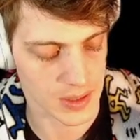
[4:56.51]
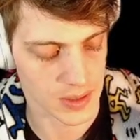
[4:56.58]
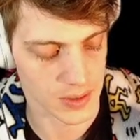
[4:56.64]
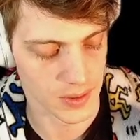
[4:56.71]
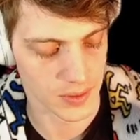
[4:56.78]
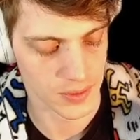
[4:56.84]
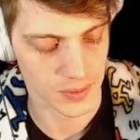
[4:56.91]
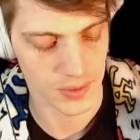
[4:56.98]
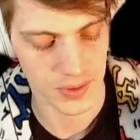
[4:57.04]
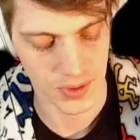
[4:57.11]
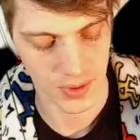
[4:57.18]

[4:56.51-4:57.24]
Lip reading: close.